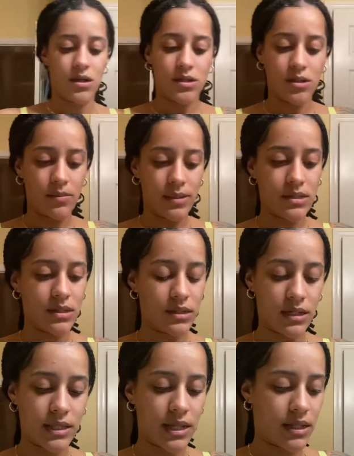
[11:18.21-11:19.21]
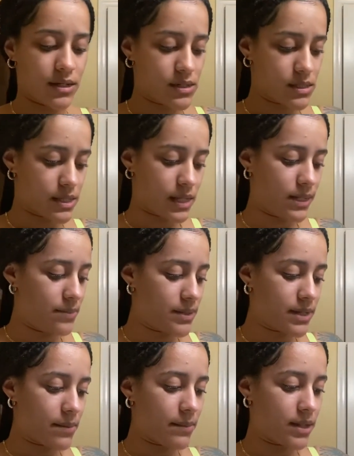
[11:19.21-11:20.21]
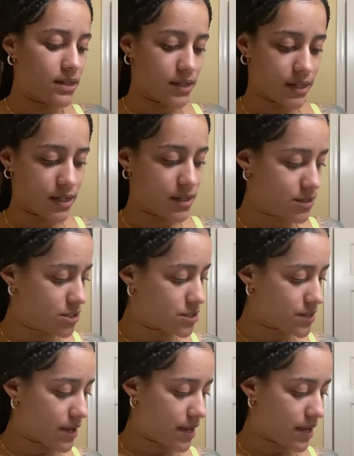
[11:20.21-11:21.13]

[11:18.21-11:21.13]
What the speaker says: So basically, they let me get my luggage,